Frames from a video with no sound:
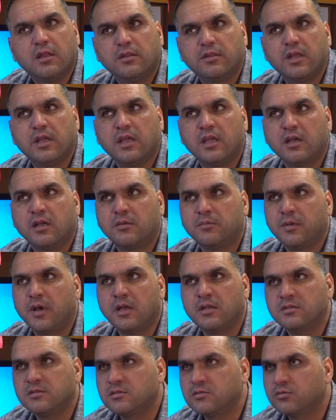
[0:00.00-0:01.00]
they help
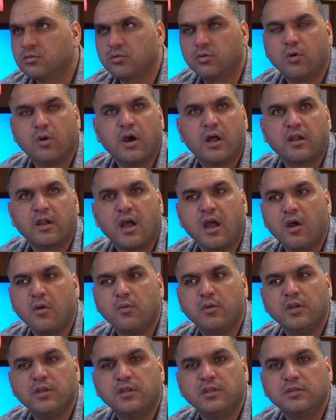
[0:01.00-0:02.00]
us to go
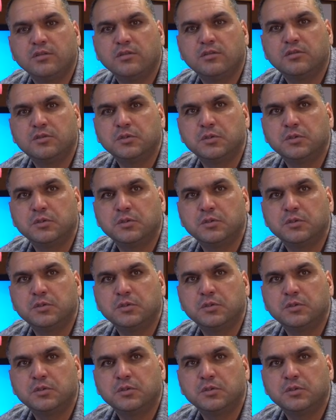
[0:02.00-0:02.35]
around,